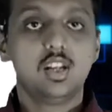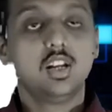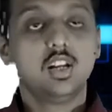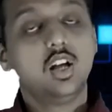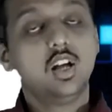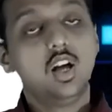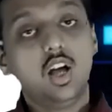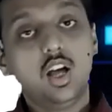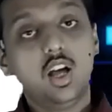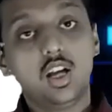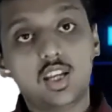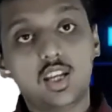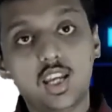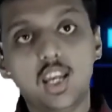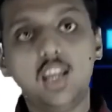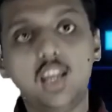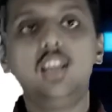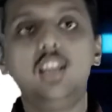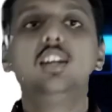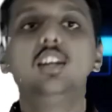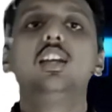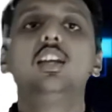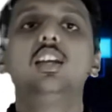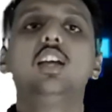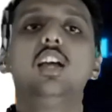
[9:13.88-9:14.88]

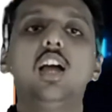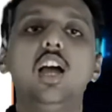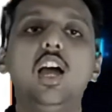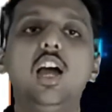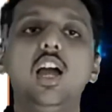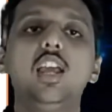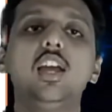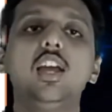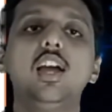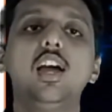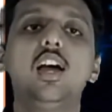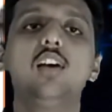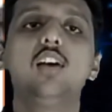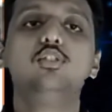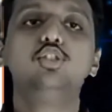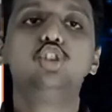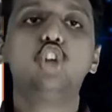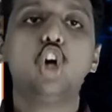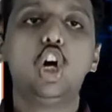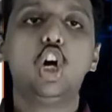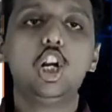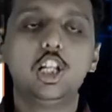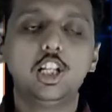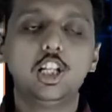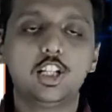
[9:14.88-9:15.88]
Again I have
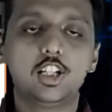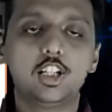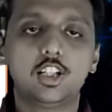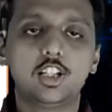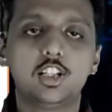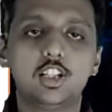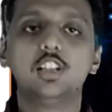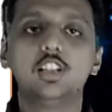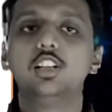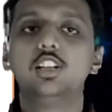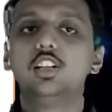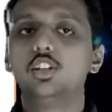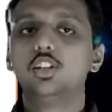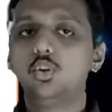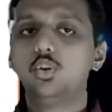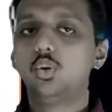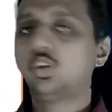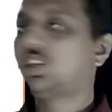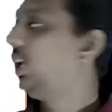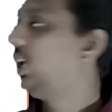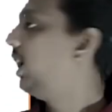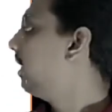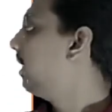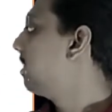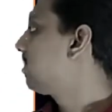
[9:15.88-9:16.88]
dollar.
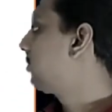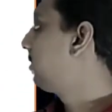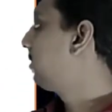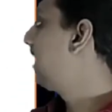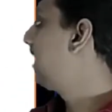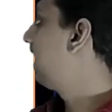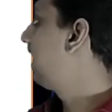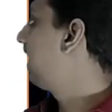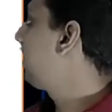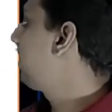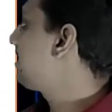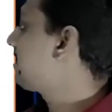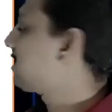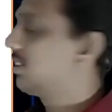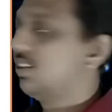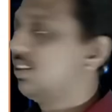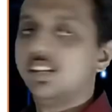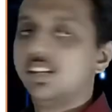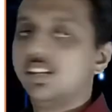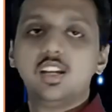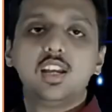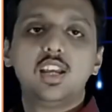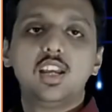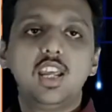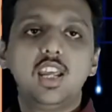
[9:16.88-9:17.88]
Okay, so that is
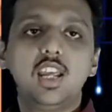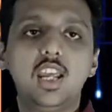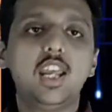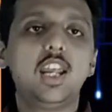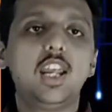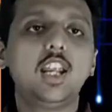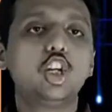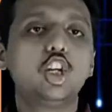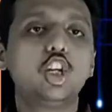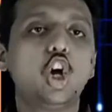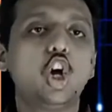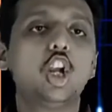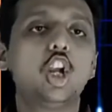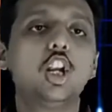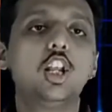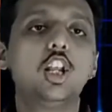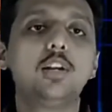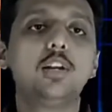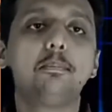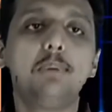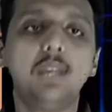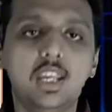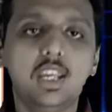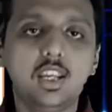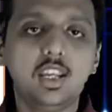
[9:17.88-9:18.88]
A dollar
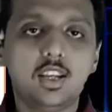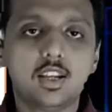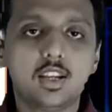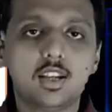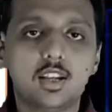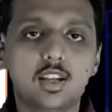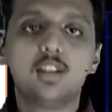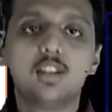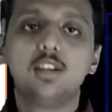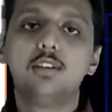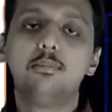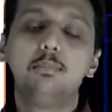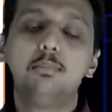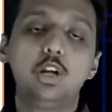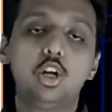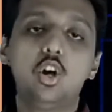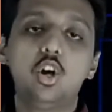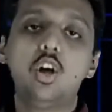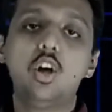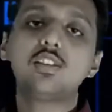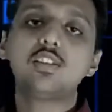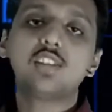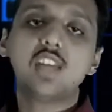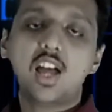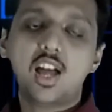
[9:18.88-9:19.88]
B,
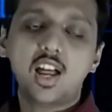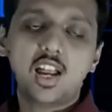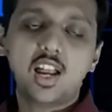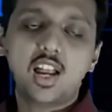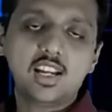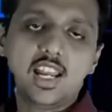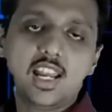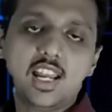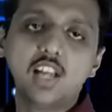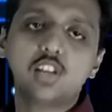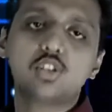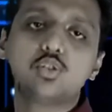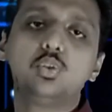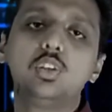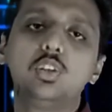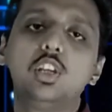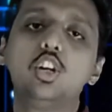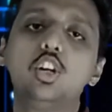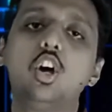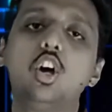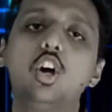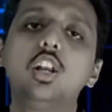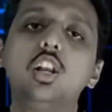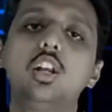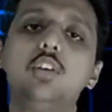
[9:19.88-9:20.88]
because next to the
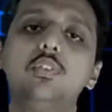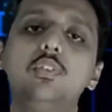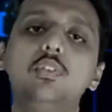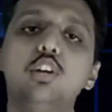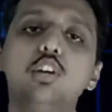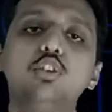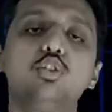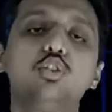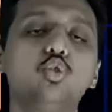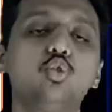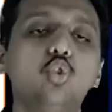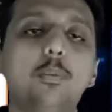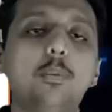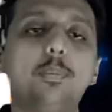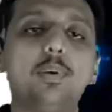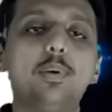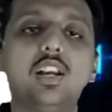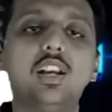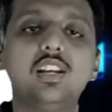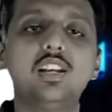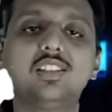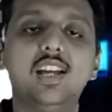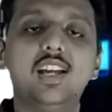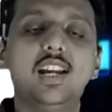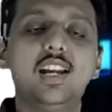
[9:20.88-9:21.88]
dollar we have two operands,
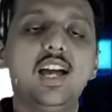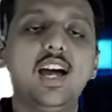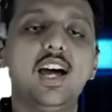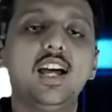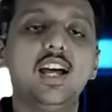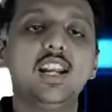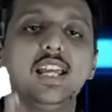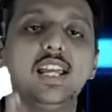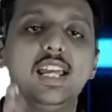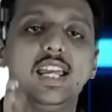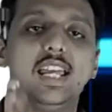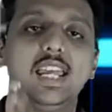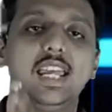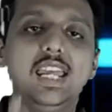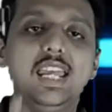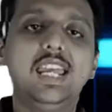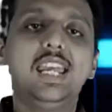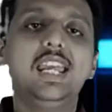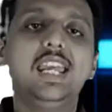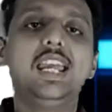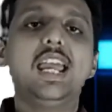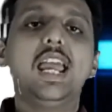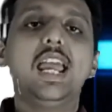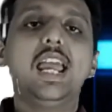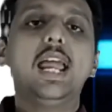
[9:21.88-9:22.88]
they are
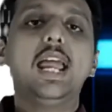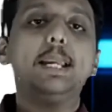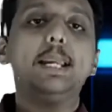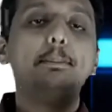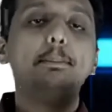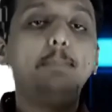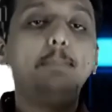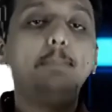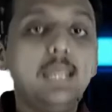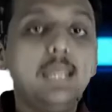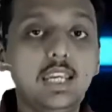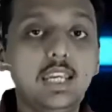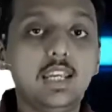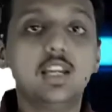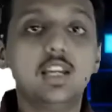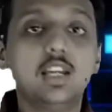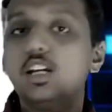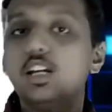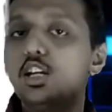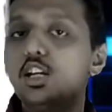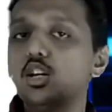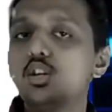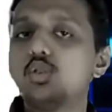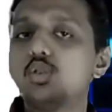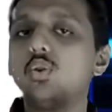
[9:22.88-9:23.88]
A and B.
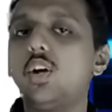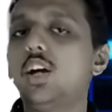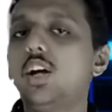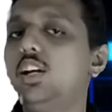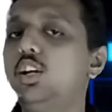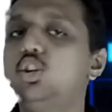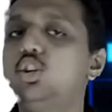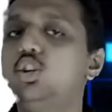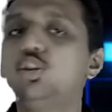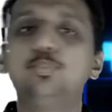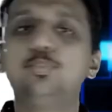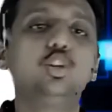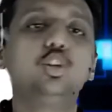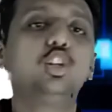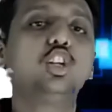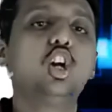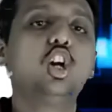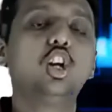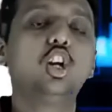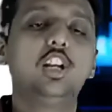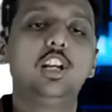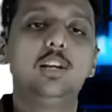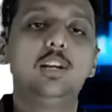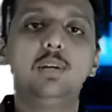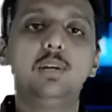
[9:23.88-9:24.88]
So I need to put
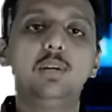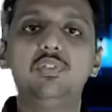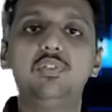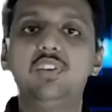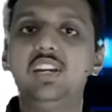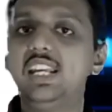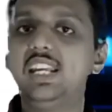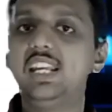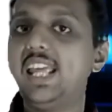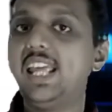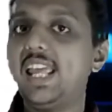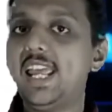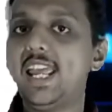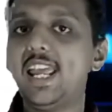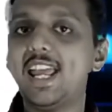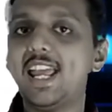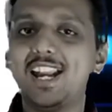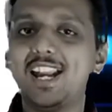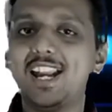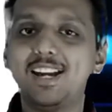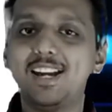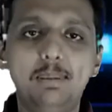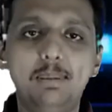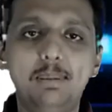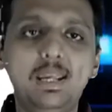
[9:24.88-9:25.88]
dollar in between A
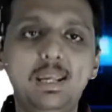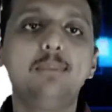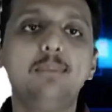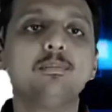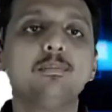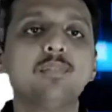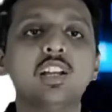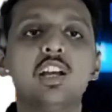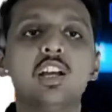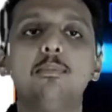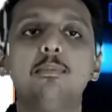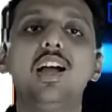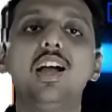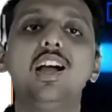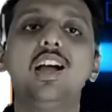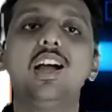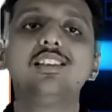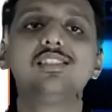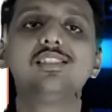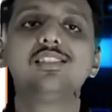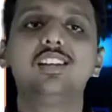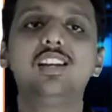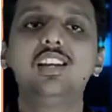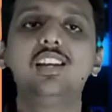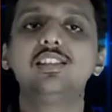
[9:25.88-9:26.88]
and B. My
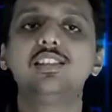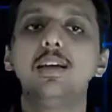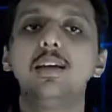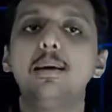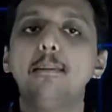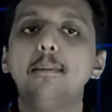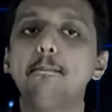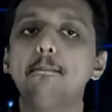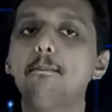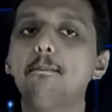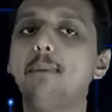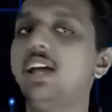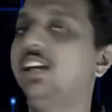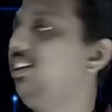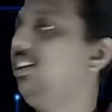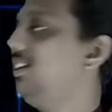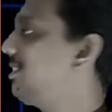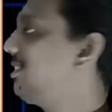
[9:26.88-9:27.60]
answer is minus